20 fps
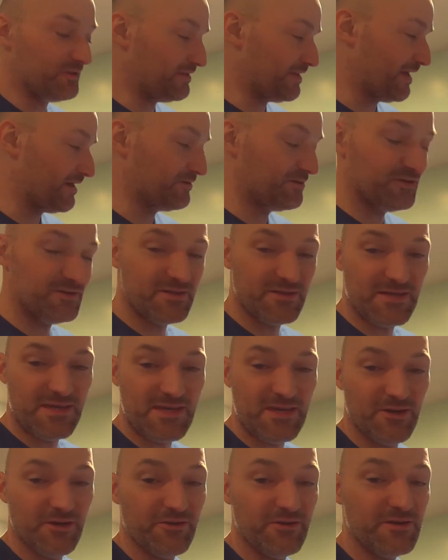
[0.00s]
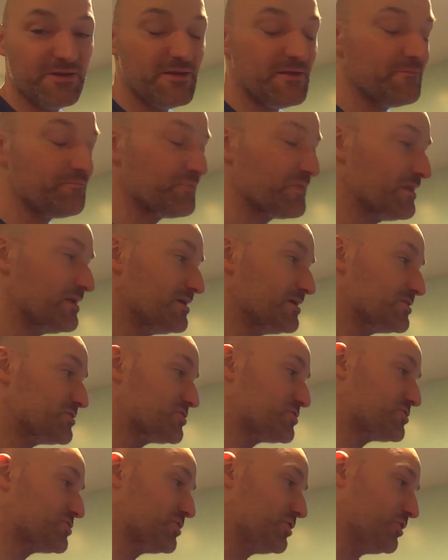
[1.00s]
down under here.
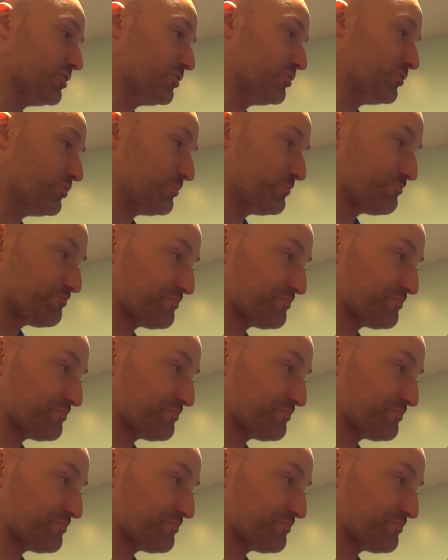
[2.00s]
So